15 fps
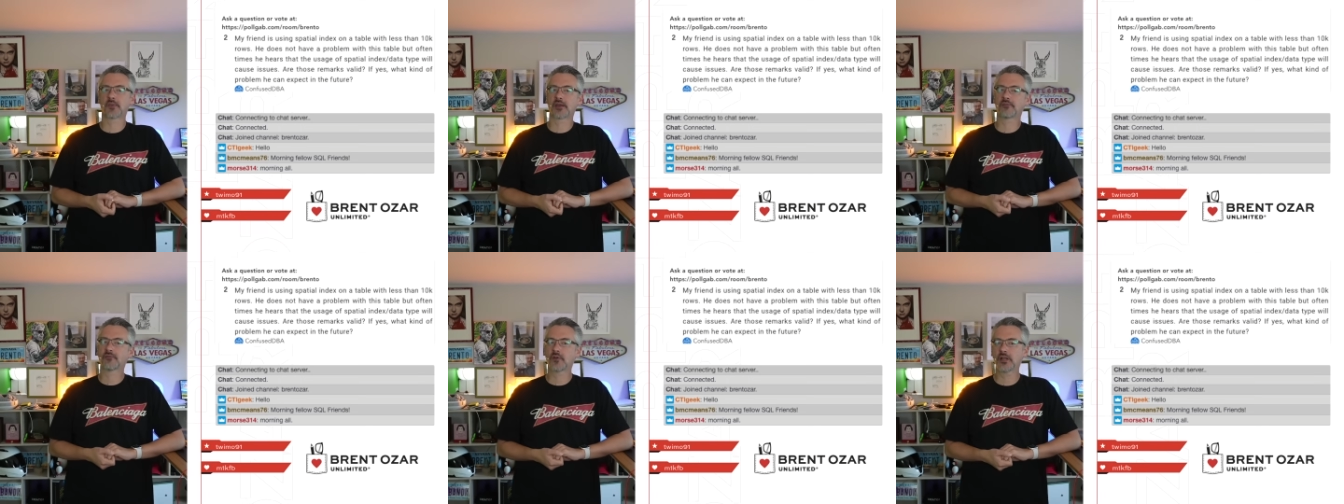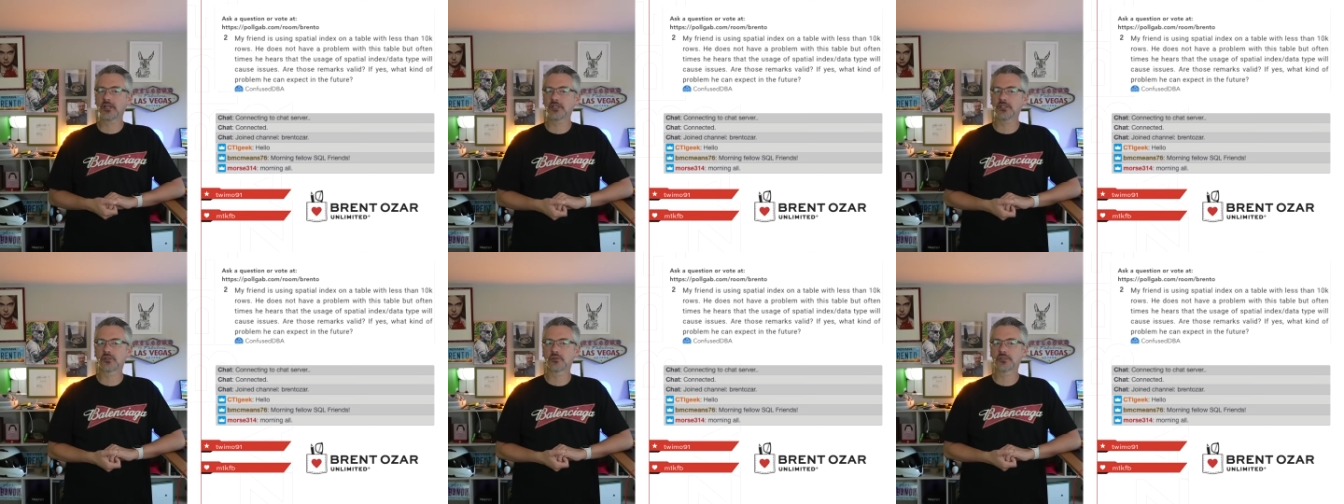my
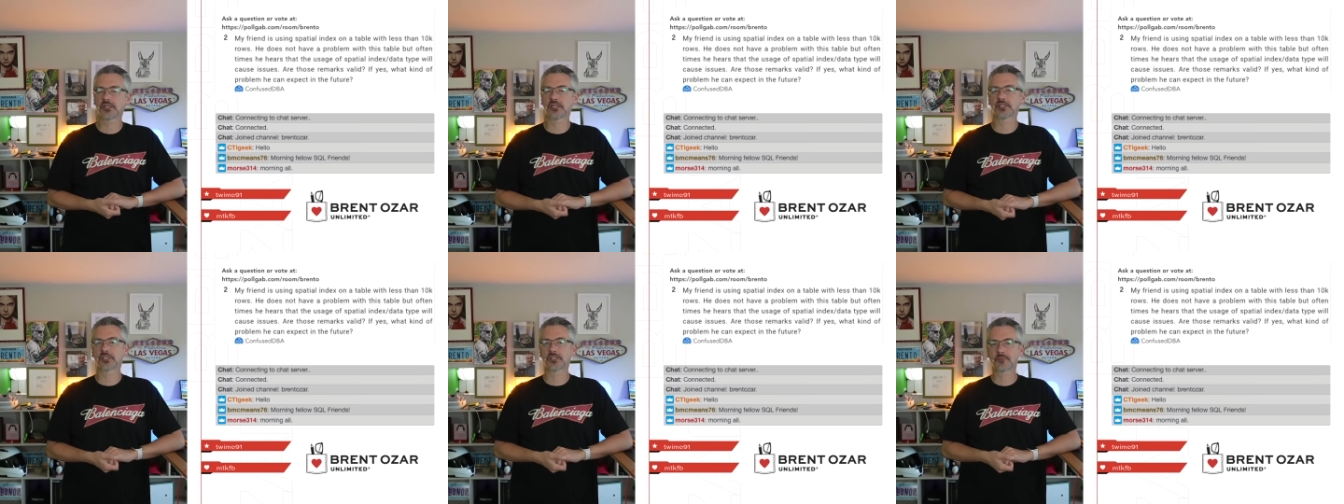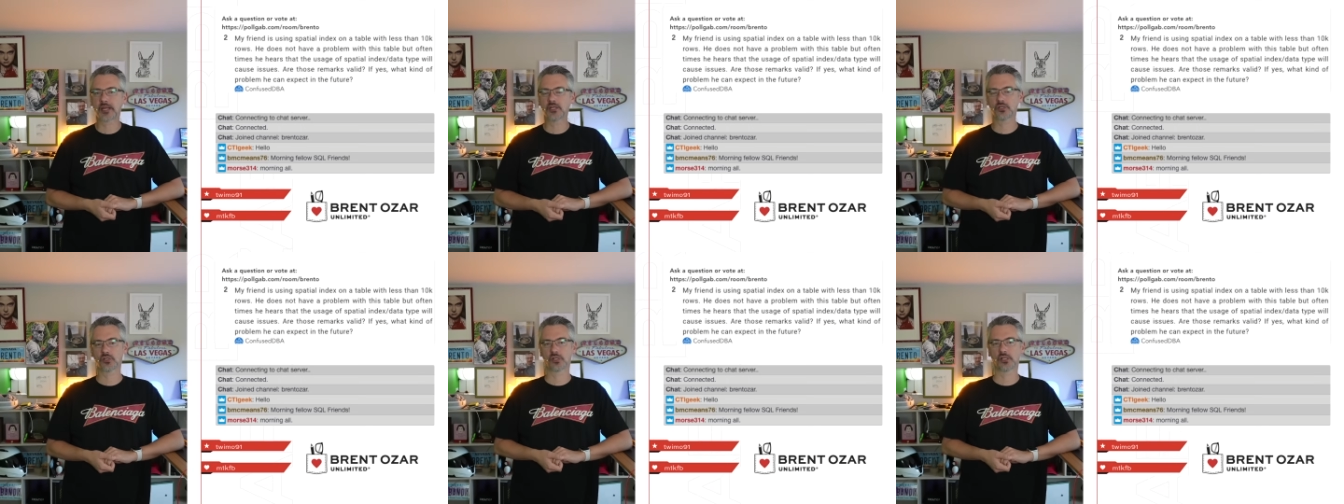friend is using a
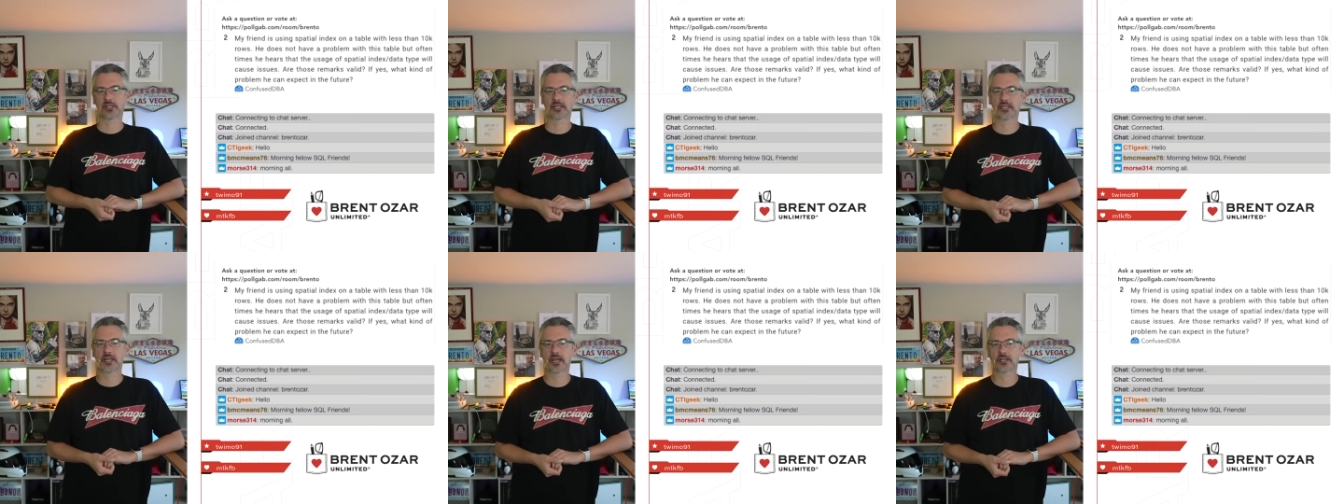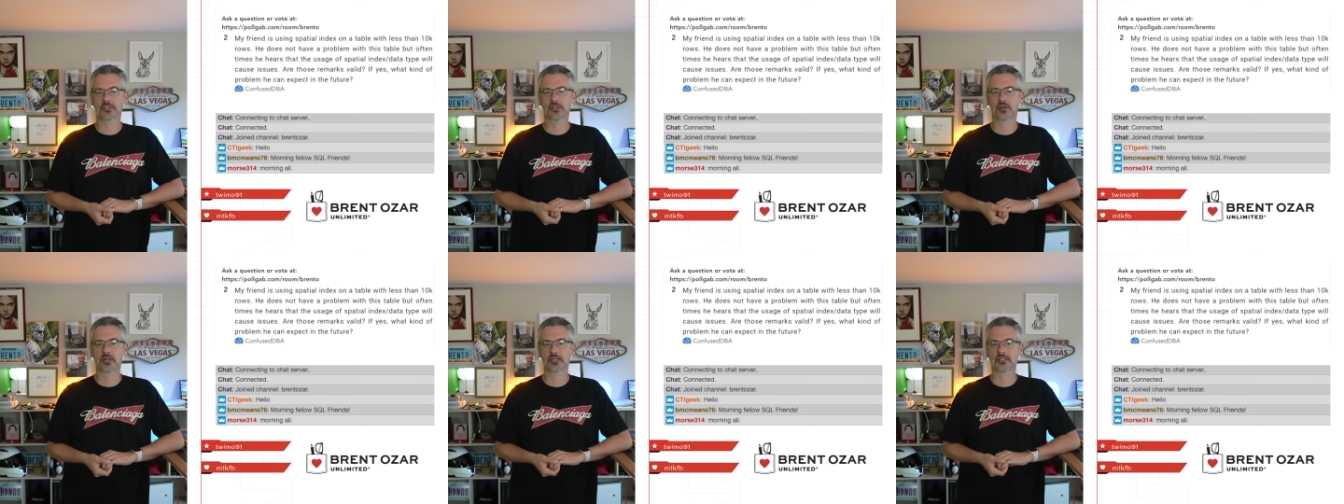spatial
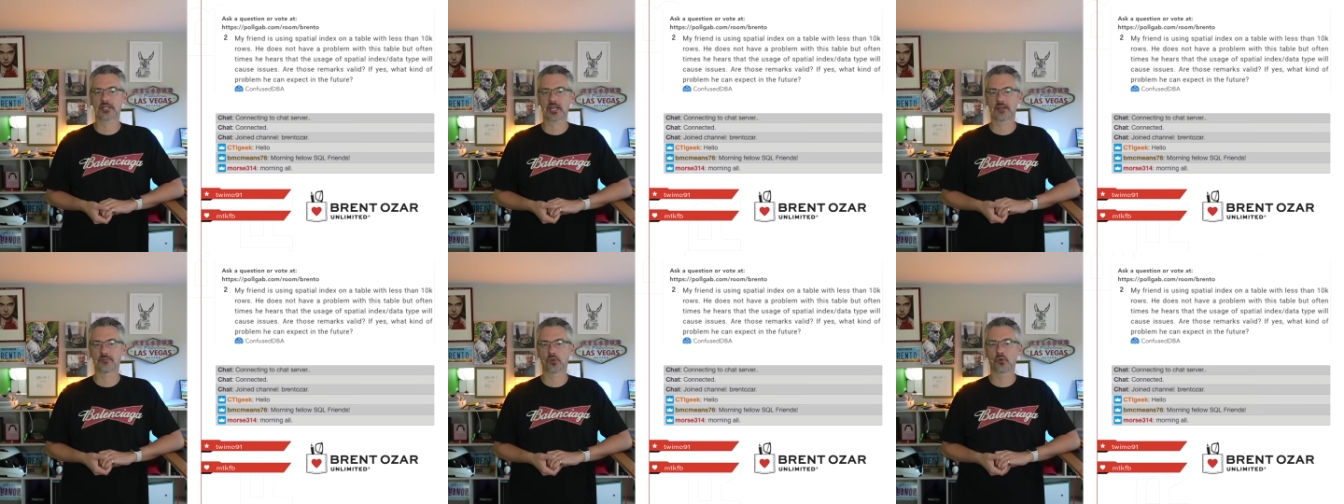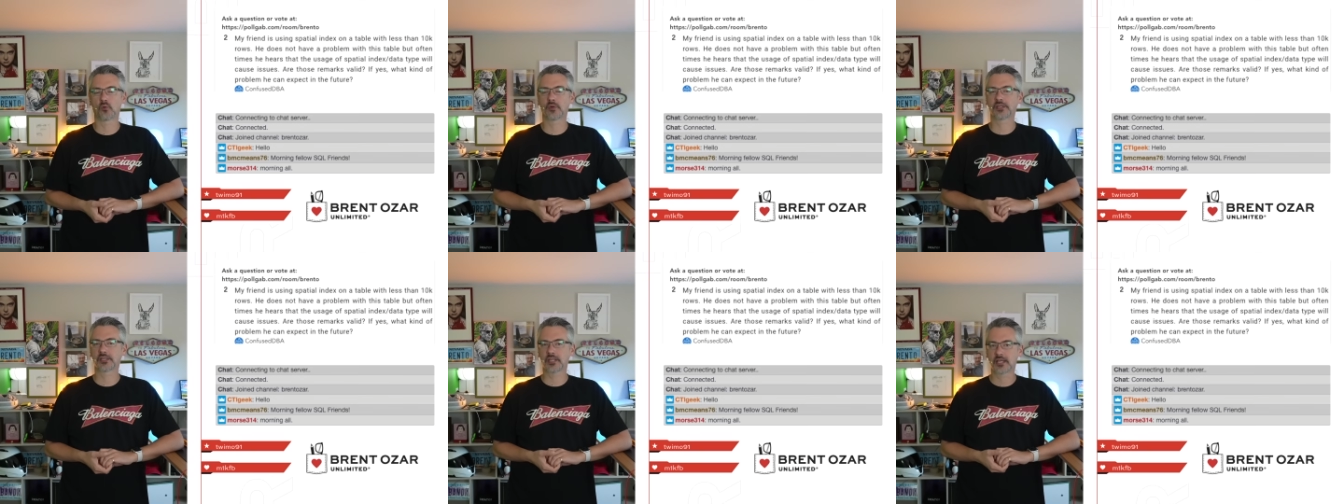index on a table
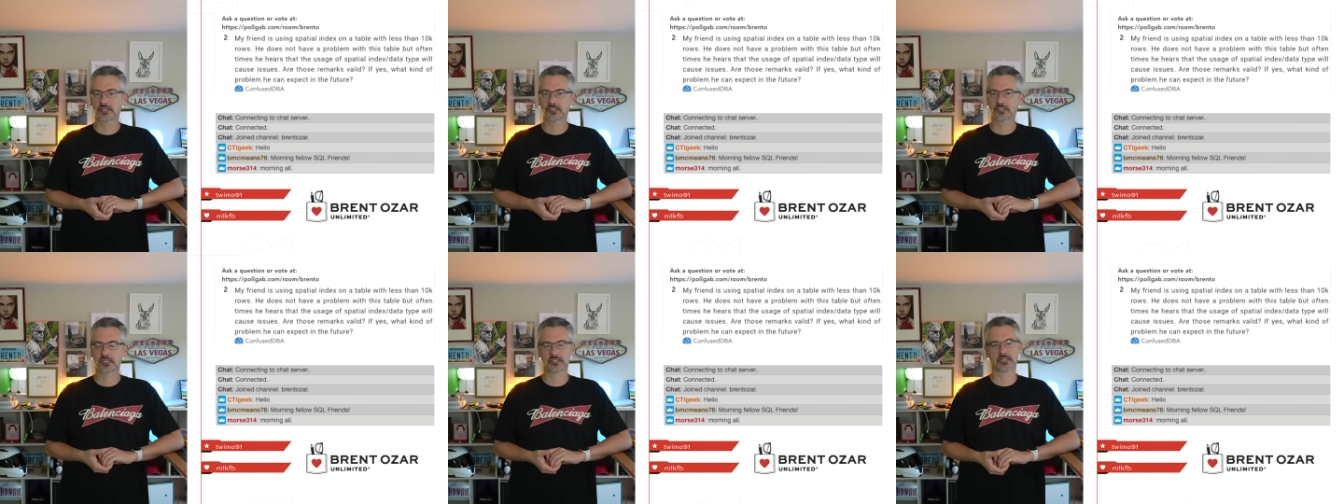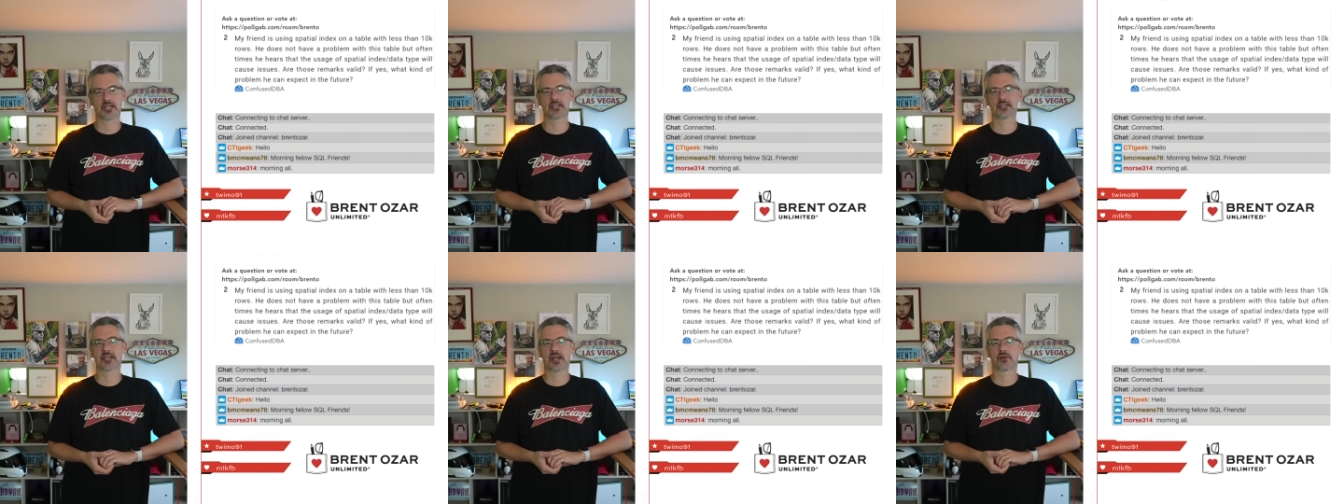with less than
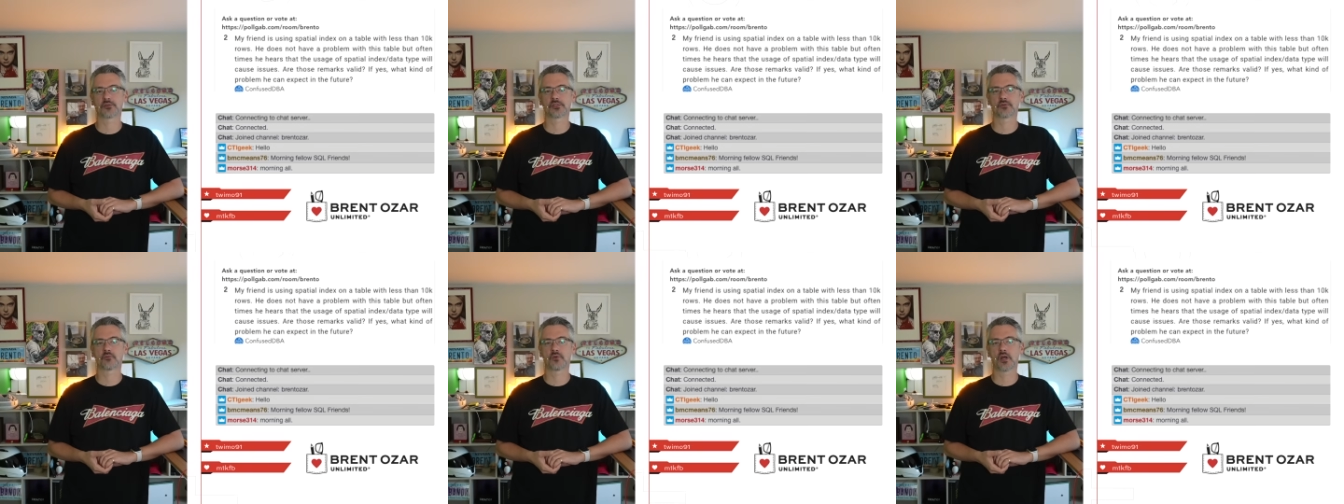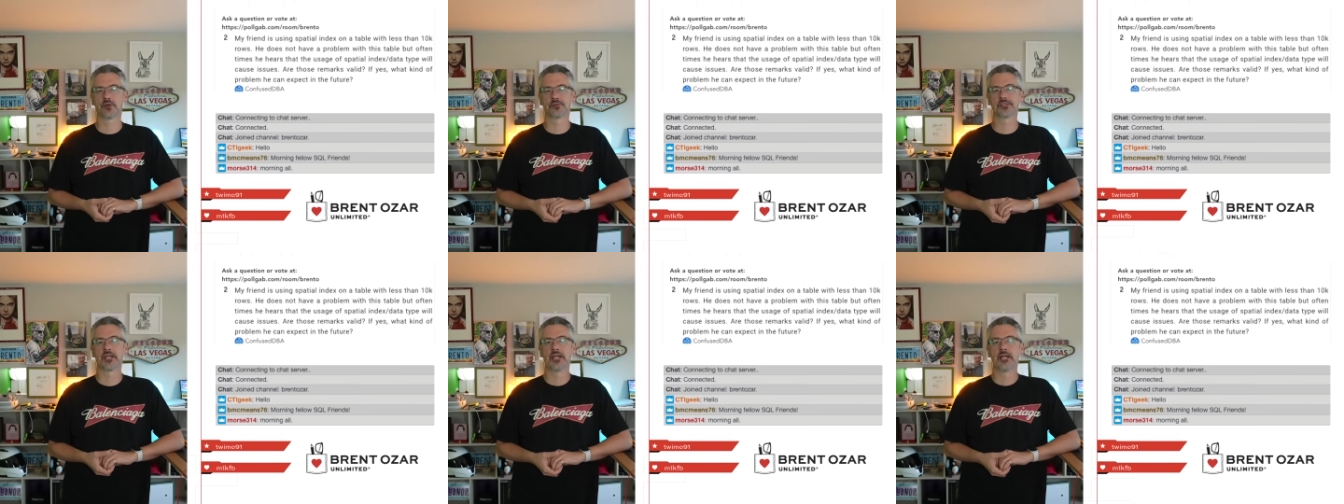ten thousand
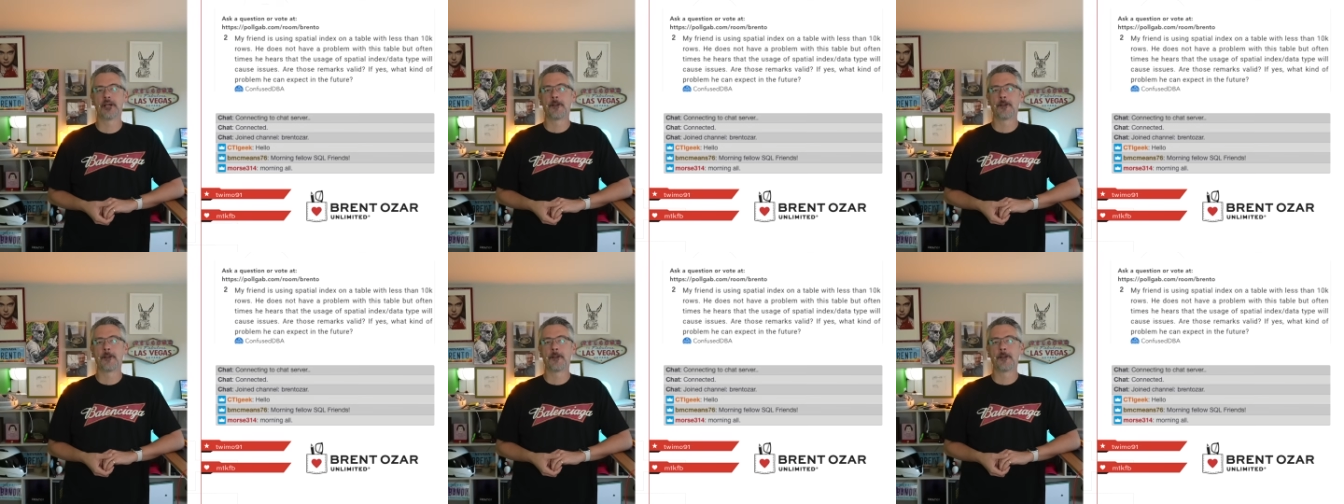rows.